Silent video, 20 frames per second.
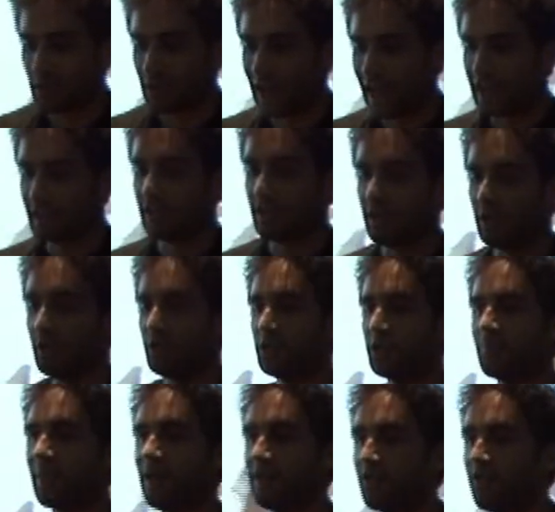we had a
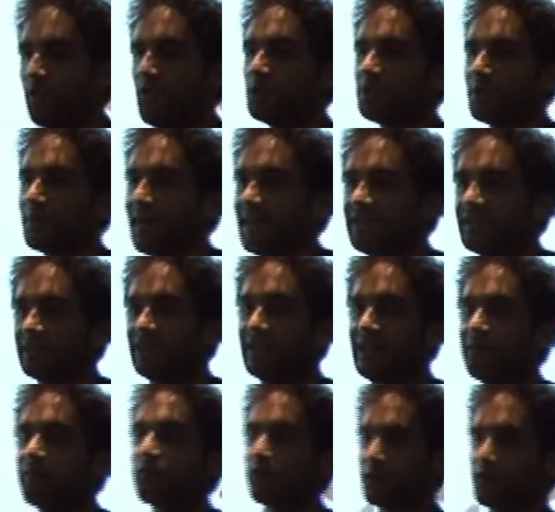huge amount of automation
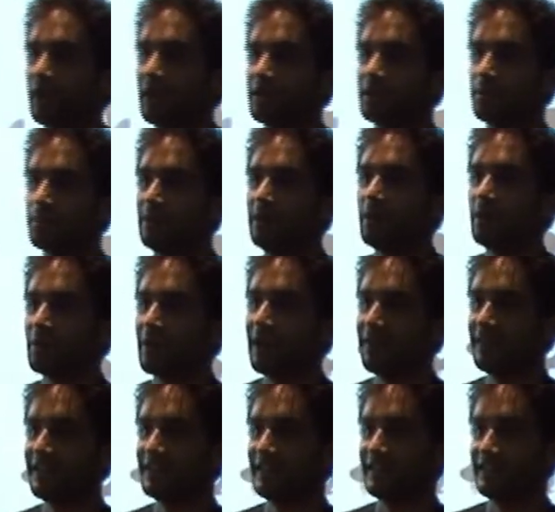and infrastructure built
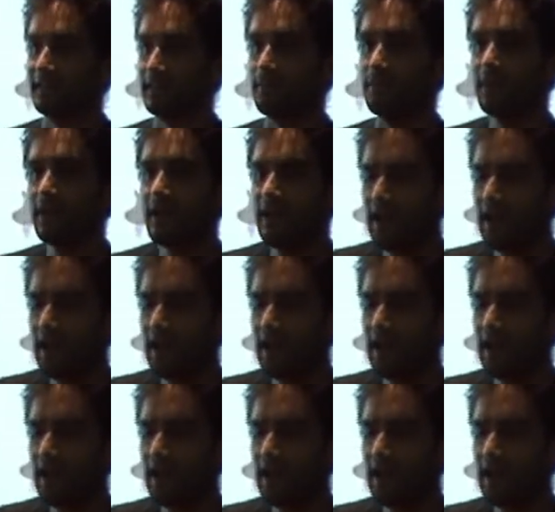around the system.